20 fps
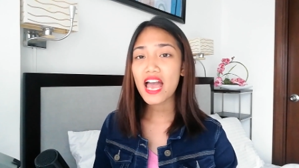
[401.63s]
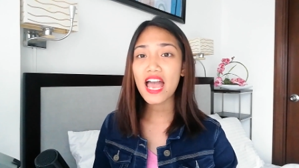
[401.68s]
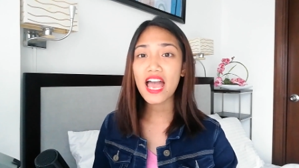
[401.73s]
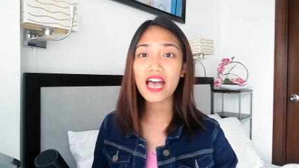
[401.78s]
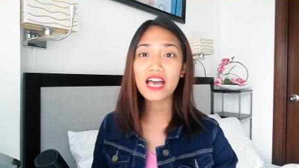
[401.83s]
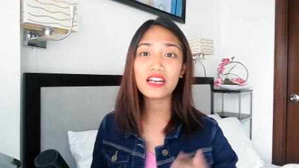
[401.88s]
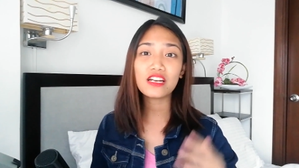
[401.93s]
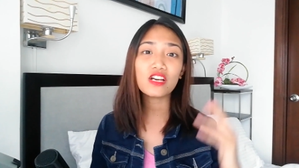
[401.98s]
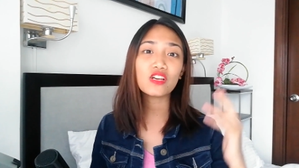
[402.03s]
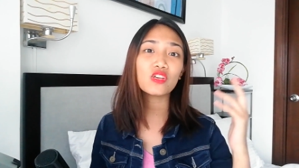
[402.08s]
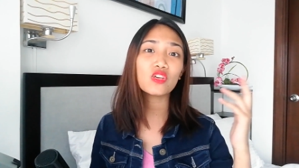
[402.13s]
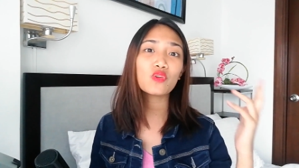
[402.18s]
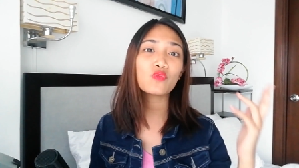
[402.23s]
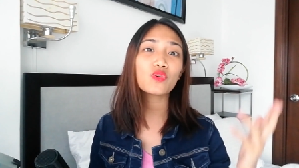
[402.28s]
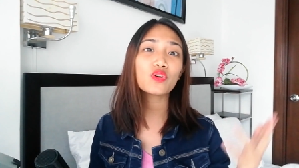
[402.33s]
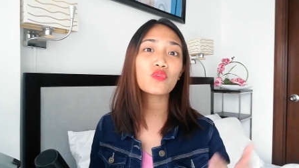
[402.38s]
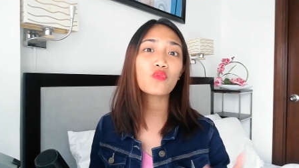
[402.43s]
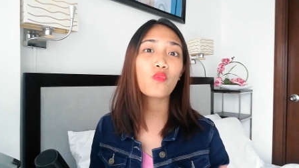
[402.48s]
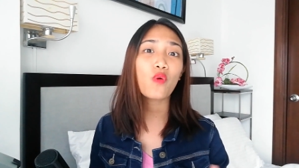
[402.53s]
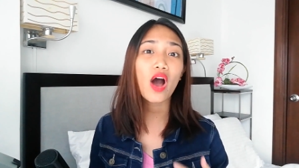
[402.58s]
and you
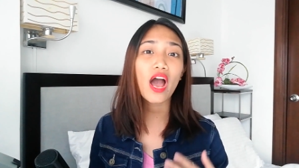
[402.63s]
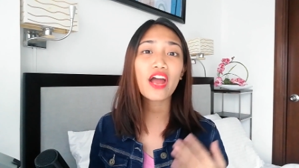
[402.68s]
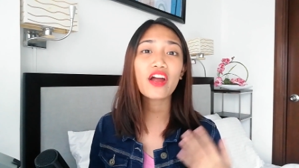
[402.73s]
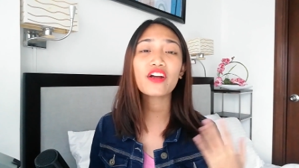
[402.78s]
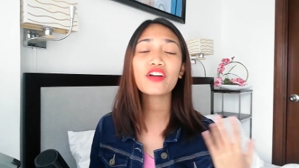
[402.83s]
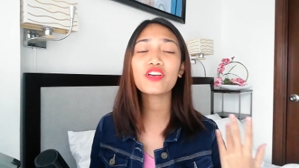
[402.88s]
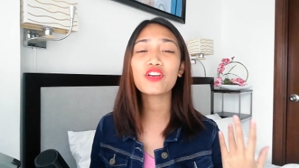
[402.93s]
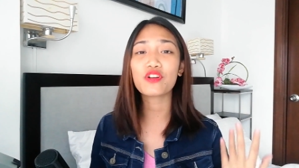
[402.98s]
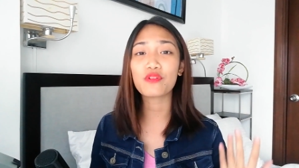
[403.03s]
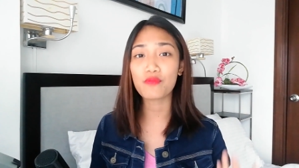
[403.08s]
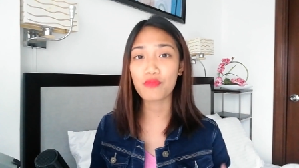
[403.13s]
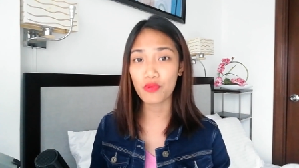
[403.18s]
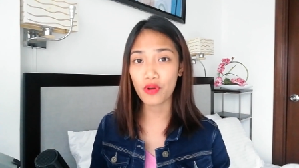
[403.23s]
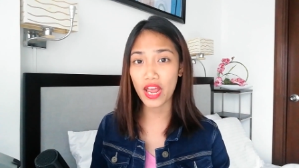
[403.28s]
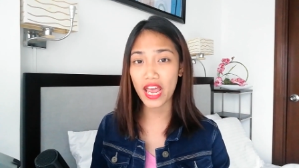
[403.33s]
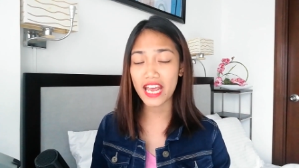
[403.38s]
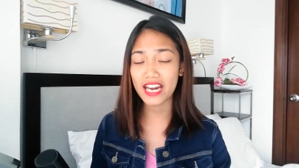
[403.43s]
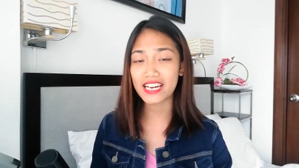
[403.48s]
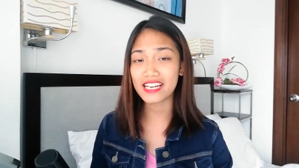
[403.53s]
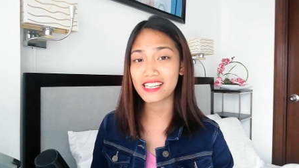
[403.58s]
would wire your
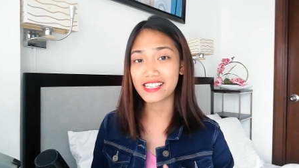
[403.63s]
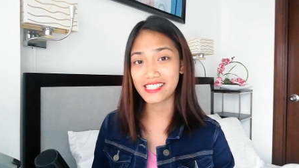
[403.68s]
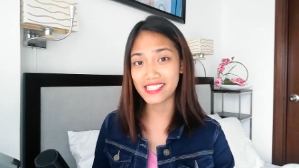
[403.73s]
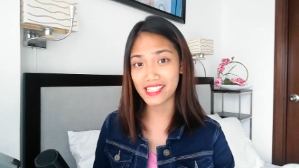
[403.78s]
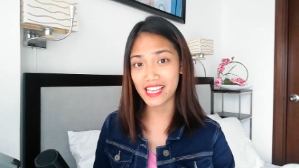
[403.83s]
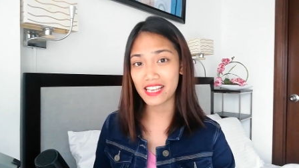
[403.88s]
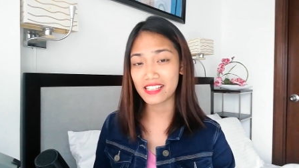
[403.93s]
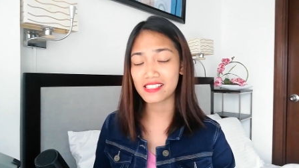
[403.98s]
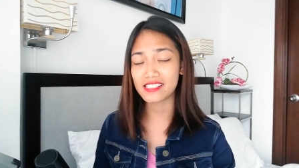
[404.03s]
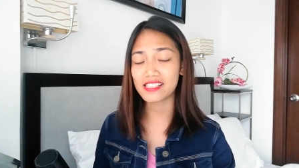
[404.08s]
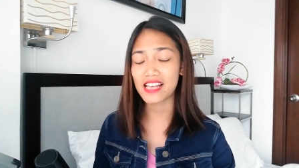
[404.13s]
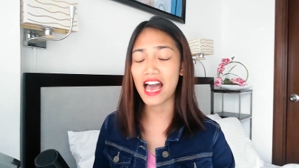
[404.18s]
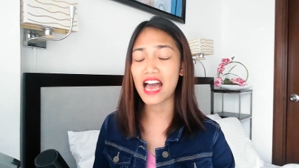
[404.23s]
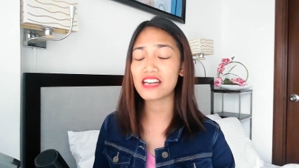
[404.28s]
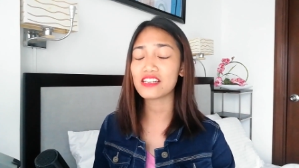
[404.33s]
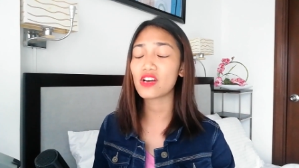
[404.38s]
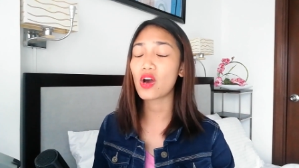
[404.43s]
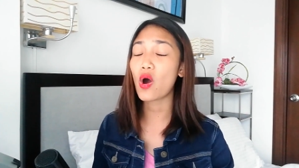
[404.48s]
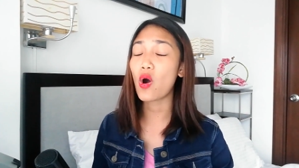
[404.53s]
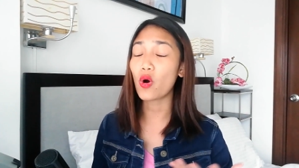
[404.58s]
brain in a sense
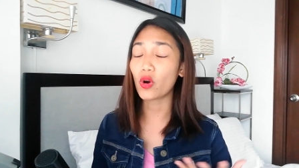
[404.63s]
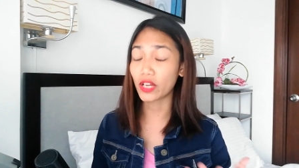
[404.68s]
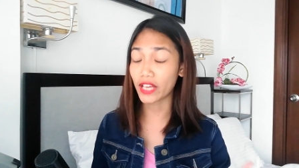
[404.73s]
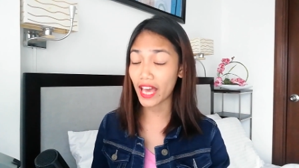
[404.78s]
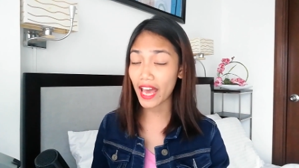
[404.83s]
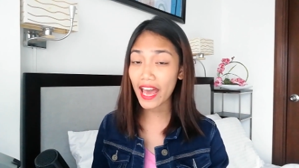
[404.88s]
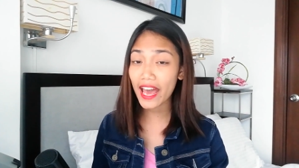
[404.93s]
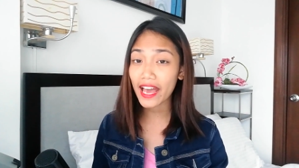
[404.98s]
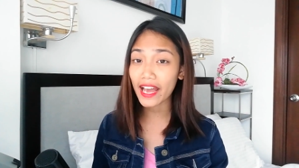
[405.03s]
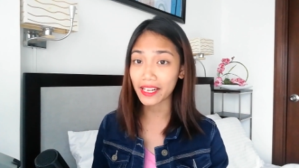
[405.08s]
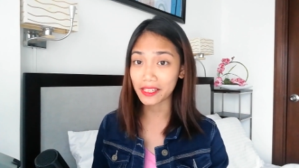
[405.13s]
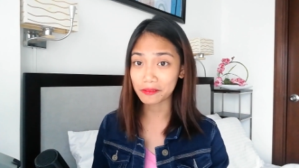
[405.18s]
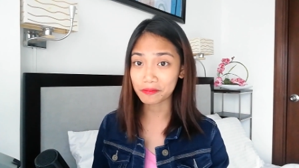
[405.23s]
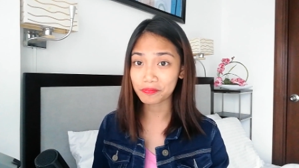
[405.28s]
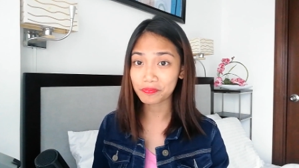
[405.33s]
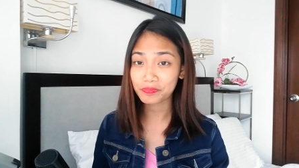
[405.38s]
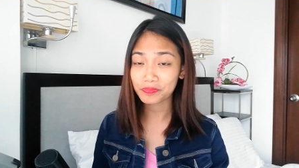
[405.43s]
that, okay,